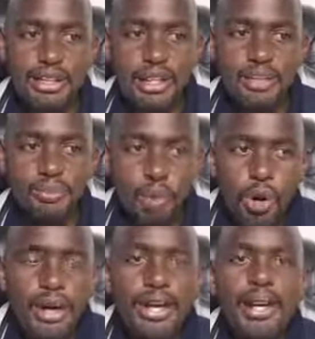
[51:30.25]
That
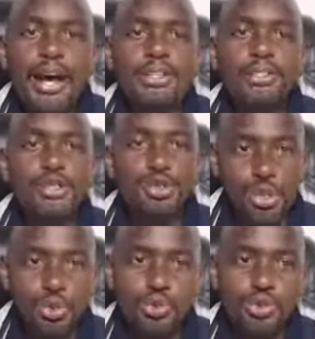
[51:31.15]
Mordecai the
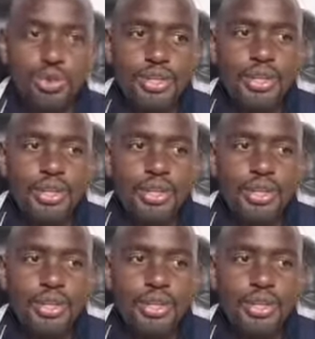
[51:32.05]
Jew